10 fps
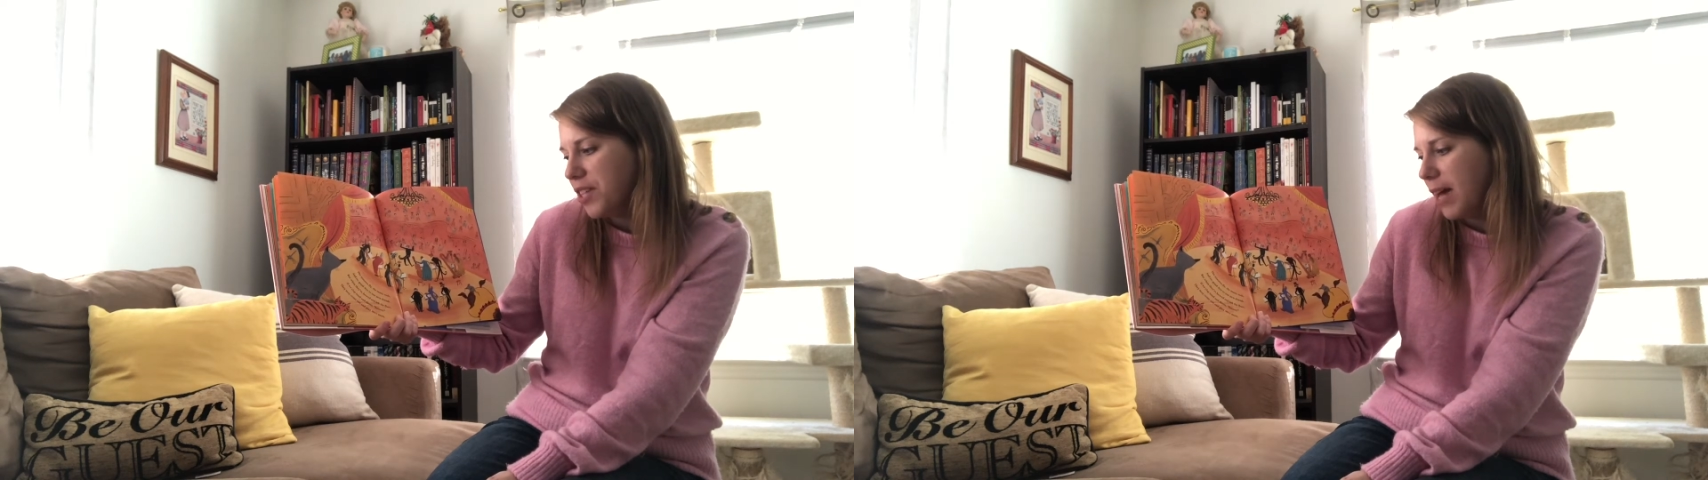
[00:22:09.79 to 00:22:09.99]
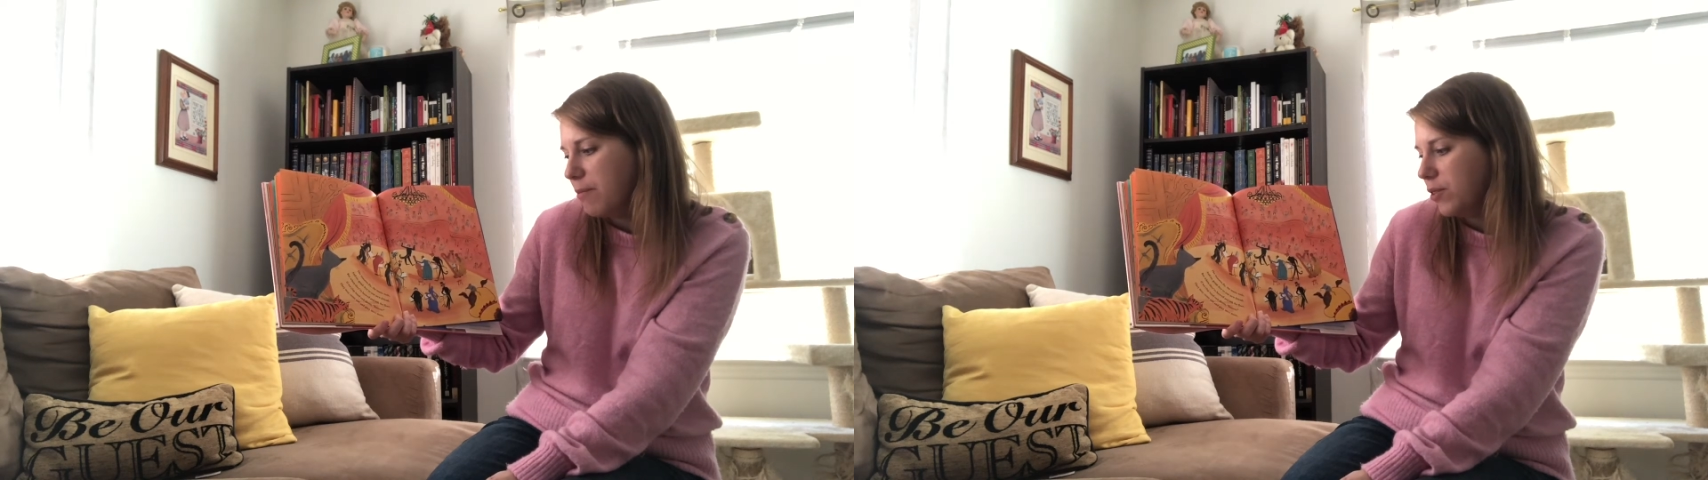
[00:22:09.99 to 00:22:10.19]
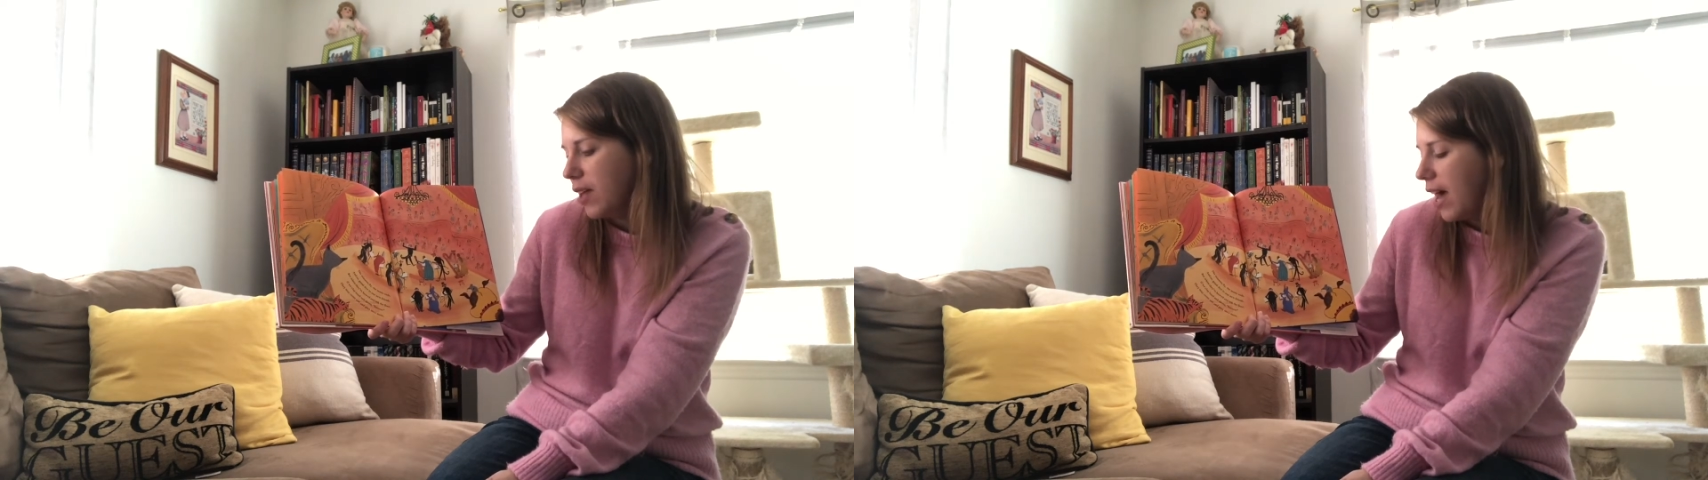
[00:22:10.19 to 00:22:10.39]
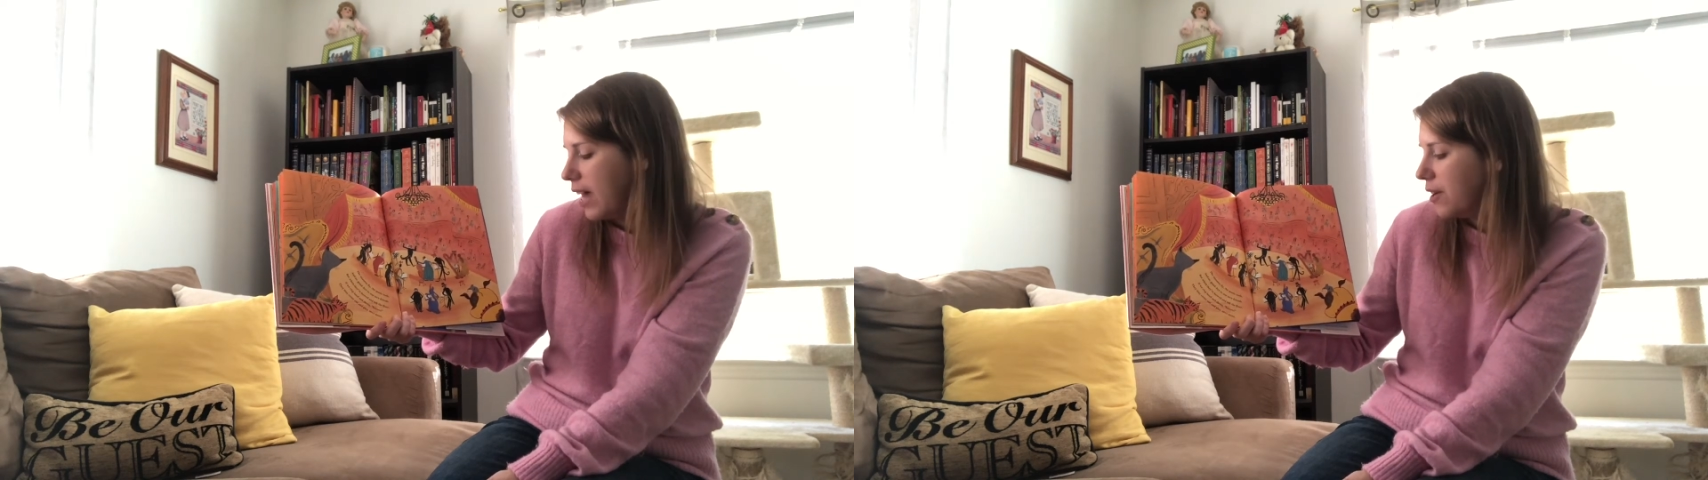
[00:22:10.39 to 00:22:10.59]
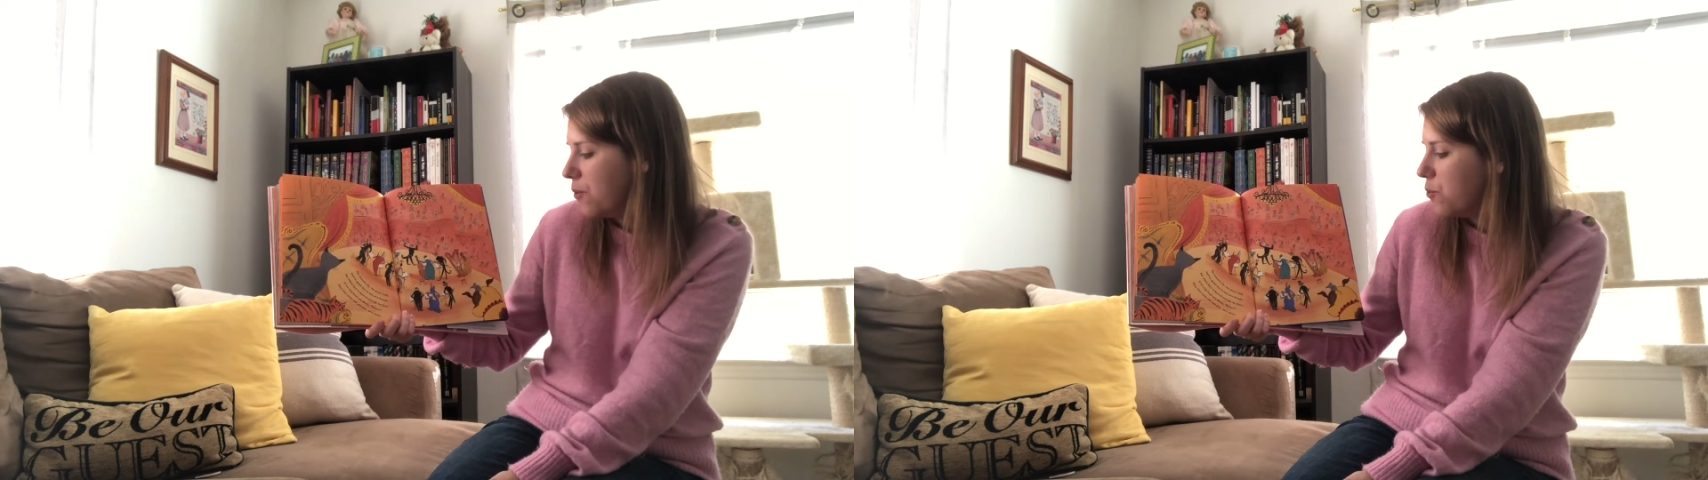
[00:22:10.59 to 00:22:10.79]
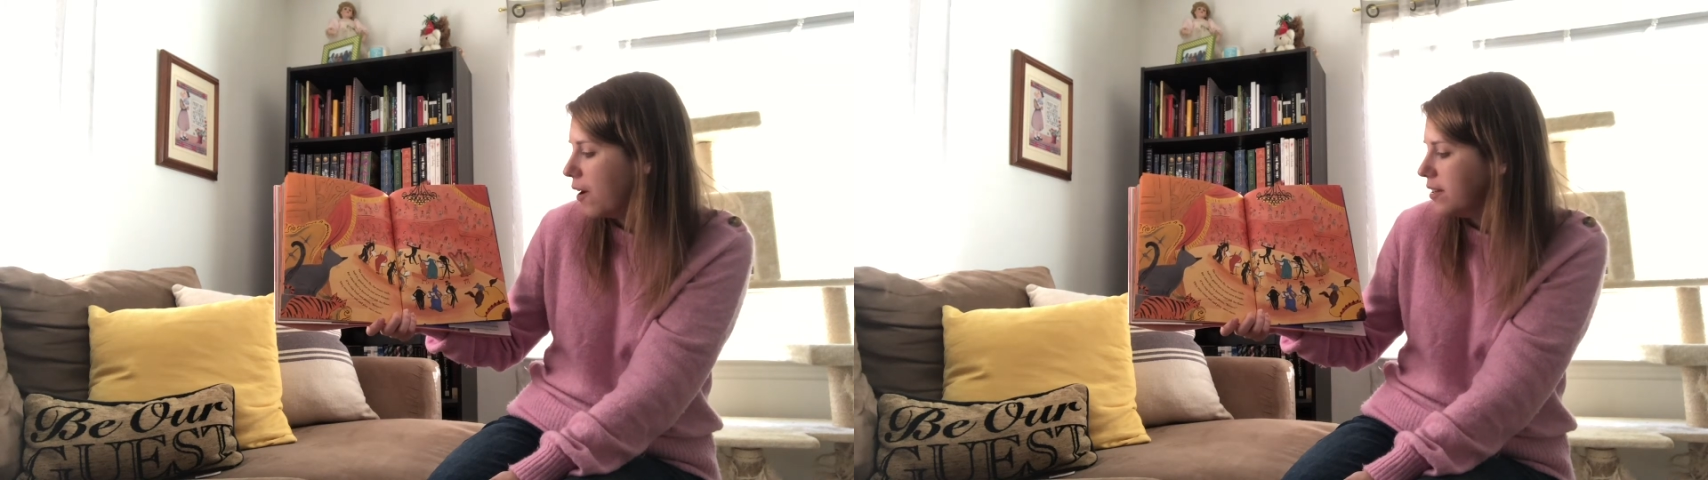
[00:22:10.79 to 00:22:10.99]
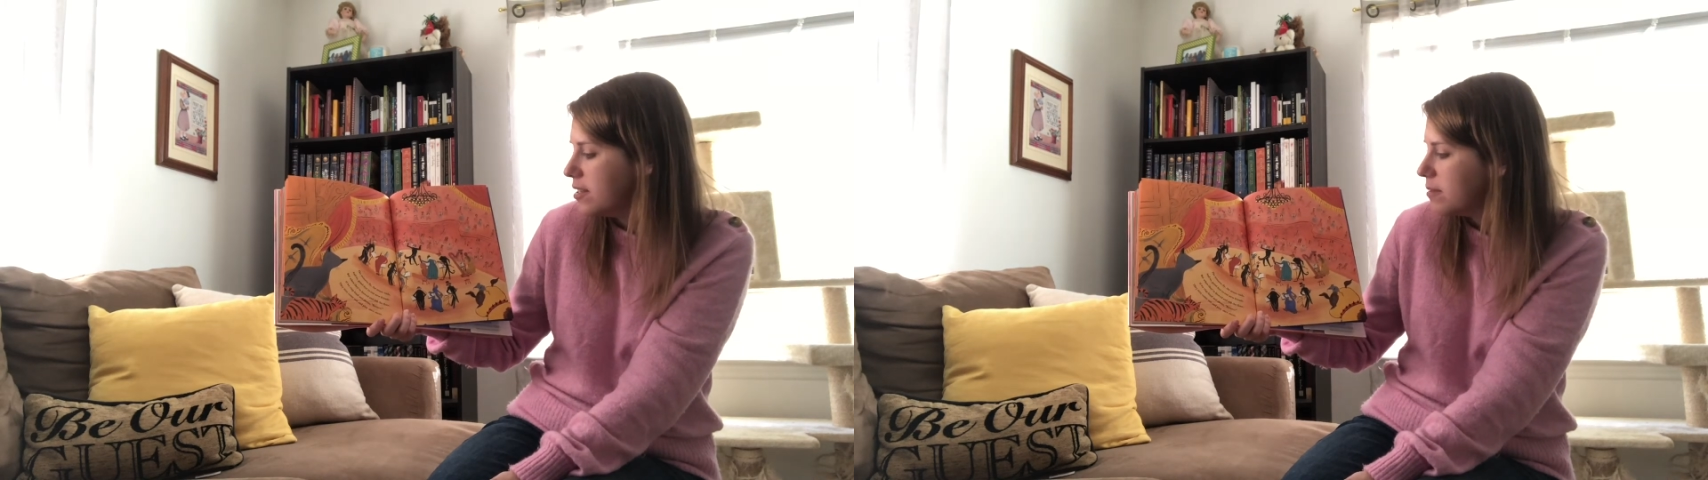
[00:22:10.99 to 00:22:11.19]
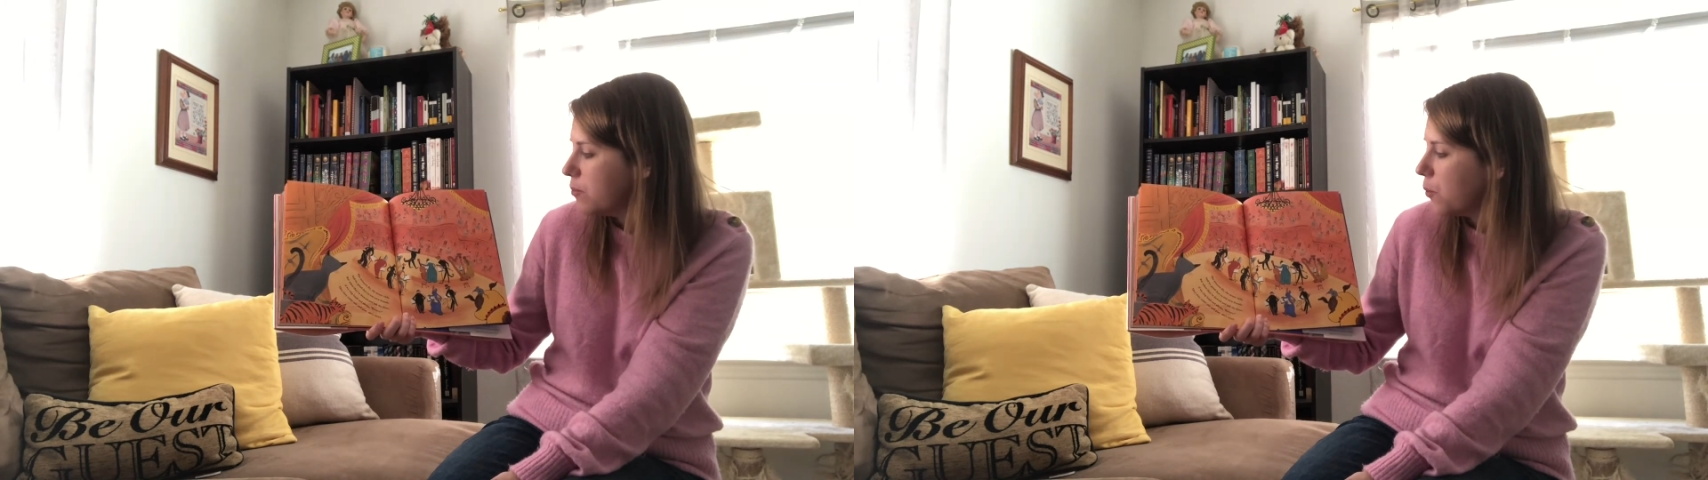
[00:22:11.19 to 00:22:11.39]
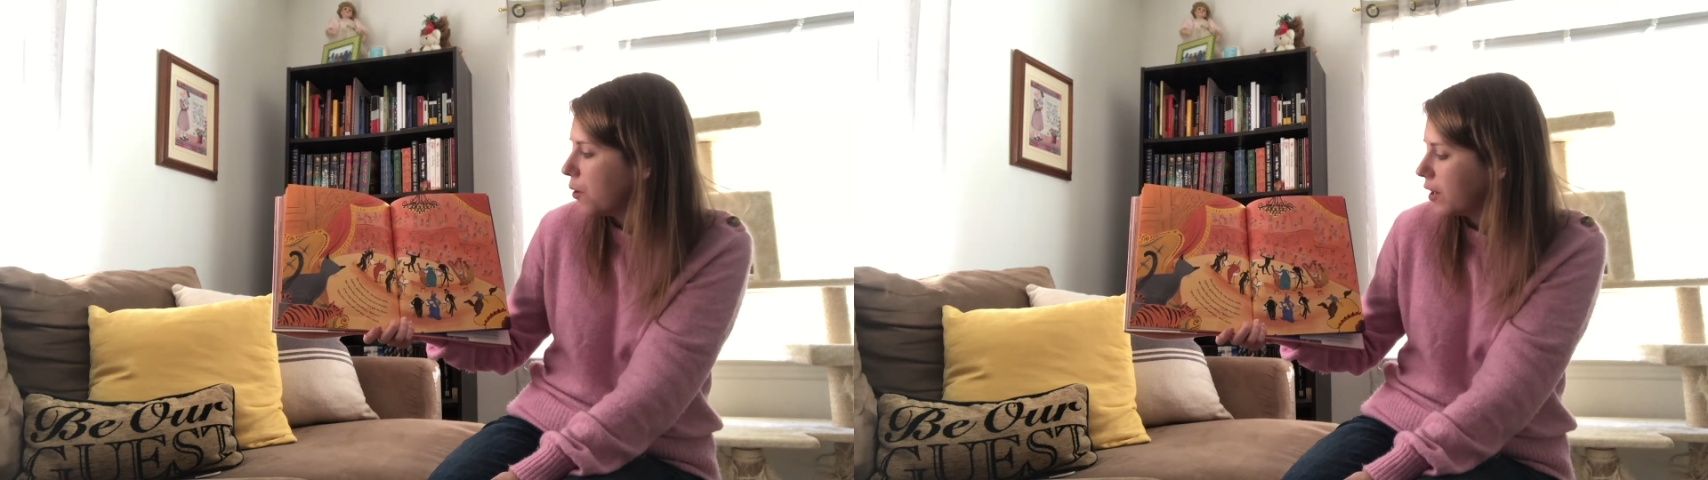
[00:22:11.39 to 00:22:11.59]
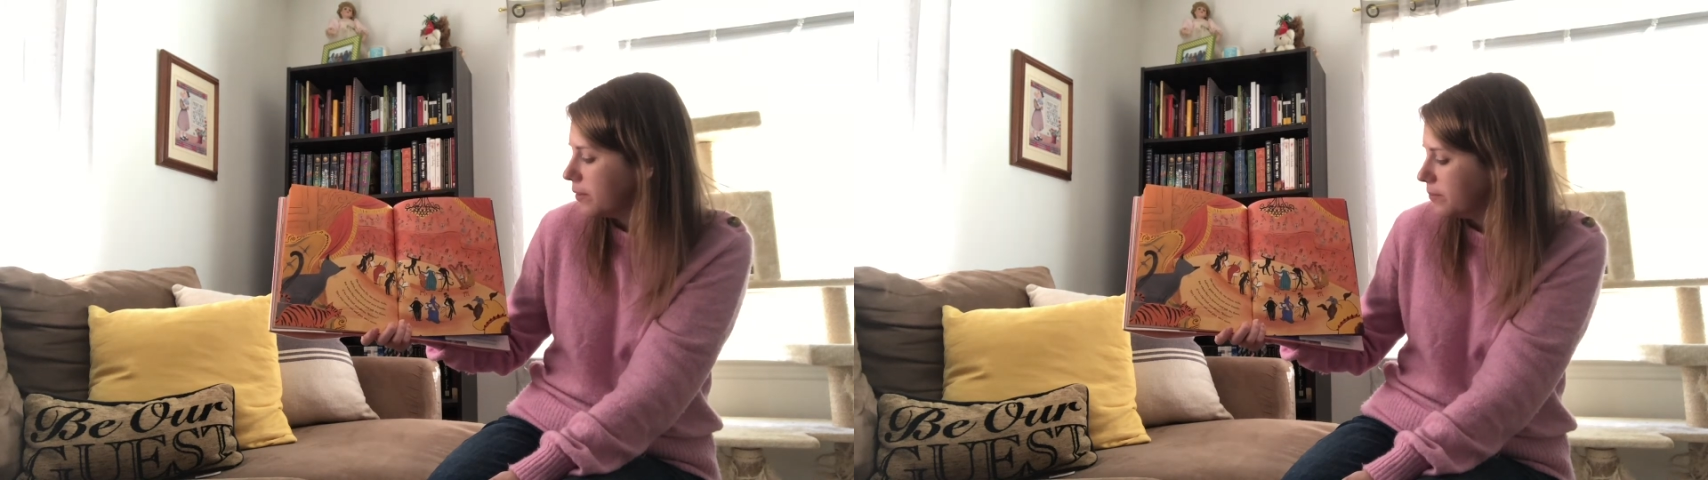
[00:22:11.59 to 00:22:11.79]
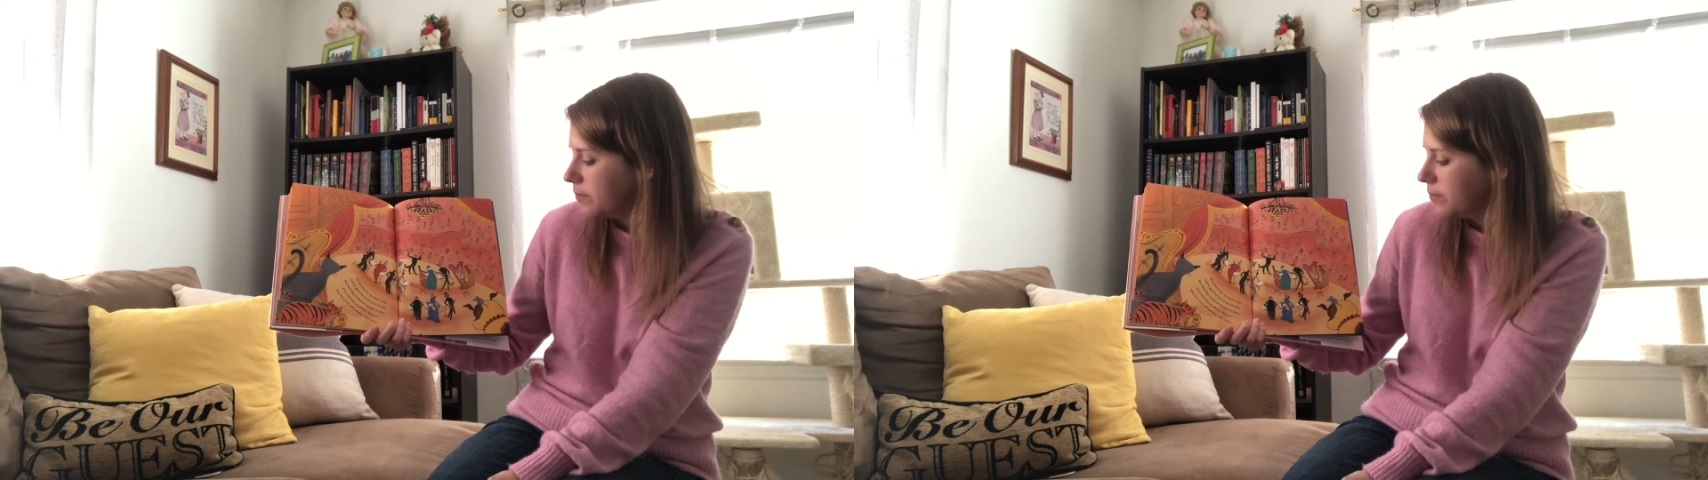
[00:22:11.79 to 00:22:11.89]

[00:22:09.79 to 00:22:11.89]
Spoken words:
and play once more.